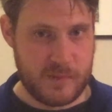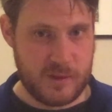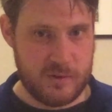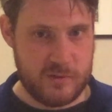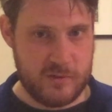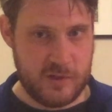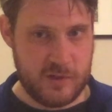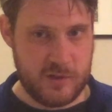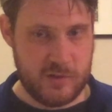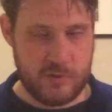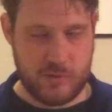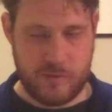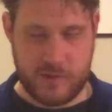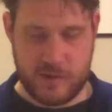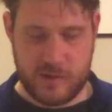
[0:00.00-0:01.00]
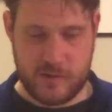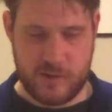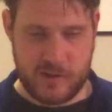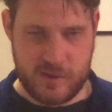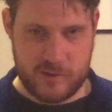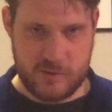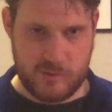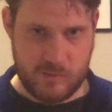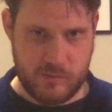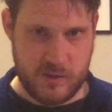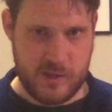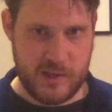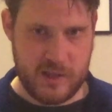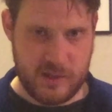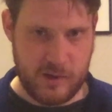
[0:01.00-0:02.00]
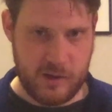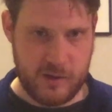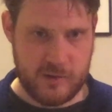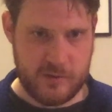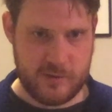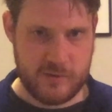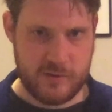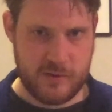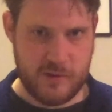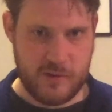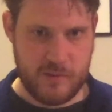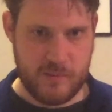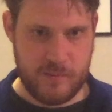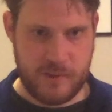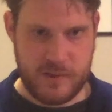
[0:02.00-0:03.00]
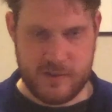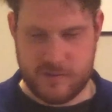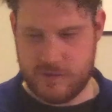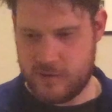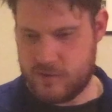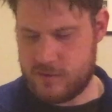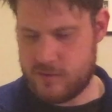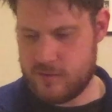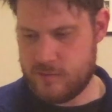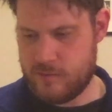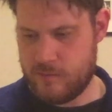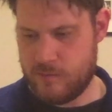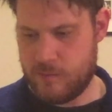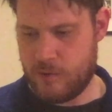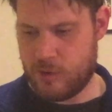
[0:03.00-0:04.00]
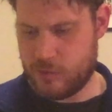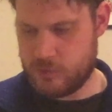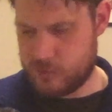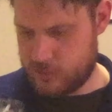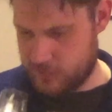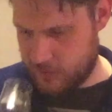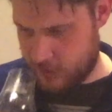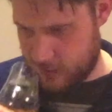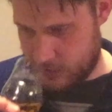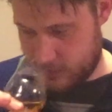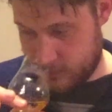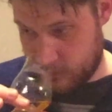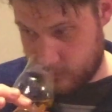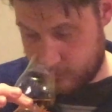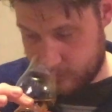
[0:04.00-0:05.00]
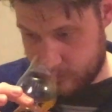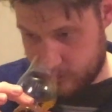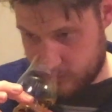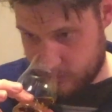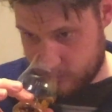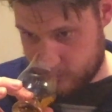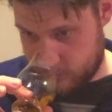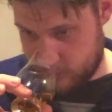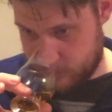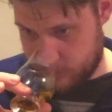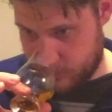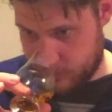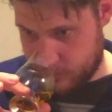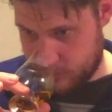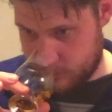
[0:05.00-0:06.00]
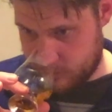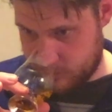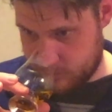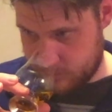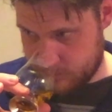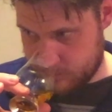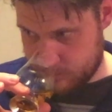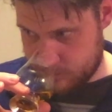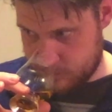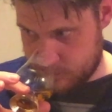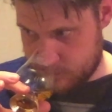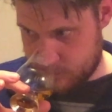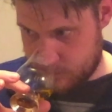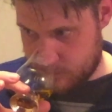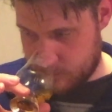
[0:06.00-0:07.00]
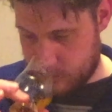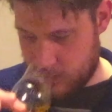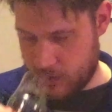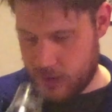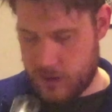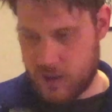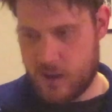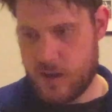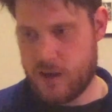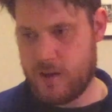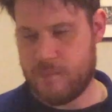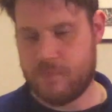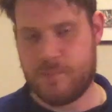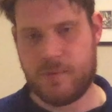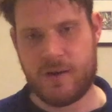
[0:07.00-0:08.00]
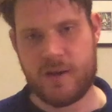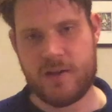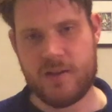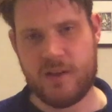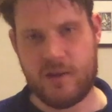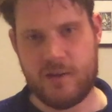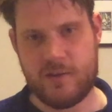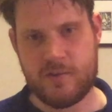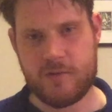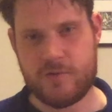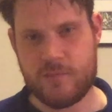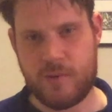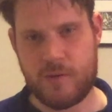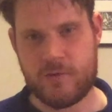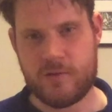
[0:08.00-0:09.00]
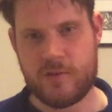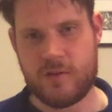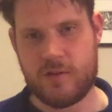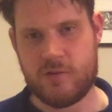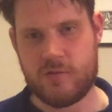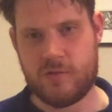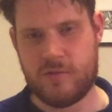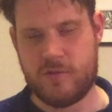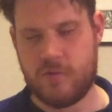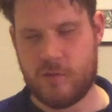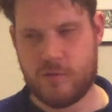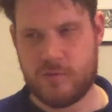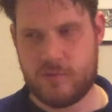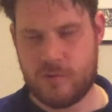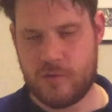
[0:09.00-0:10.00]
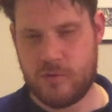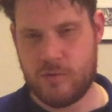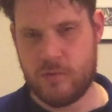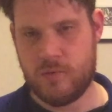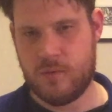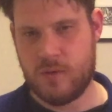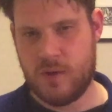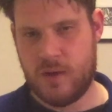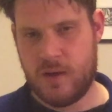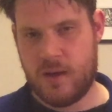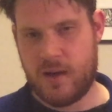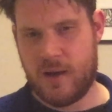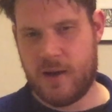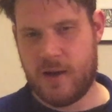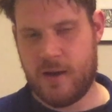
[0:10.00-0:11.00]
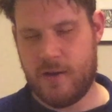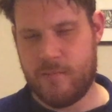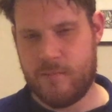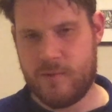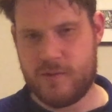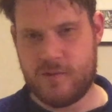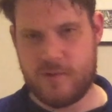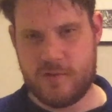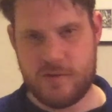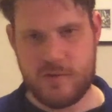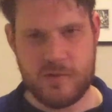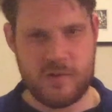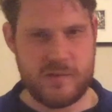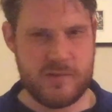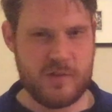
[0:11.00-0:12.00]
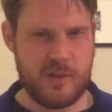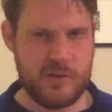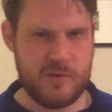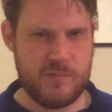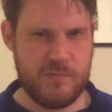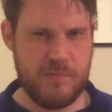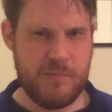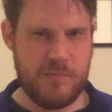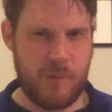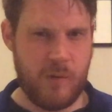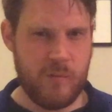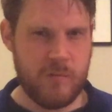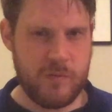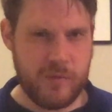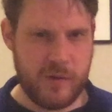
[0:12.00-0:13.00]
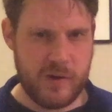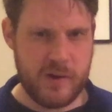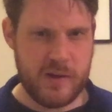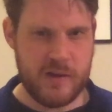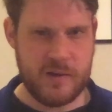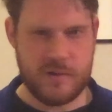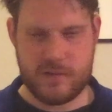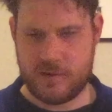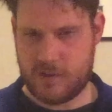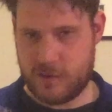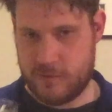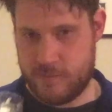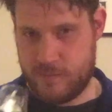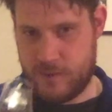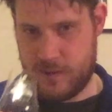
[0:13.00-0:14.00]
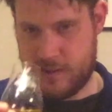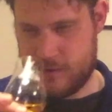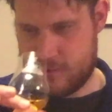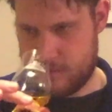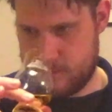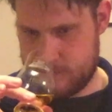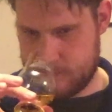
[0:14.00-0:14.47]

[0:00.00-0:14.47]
signature of it. I think it's a really nice peated malt. A lot of it goes into blends, but I like the smoke signature. It's not too medicinal. It's a nice bonfire kind of peat,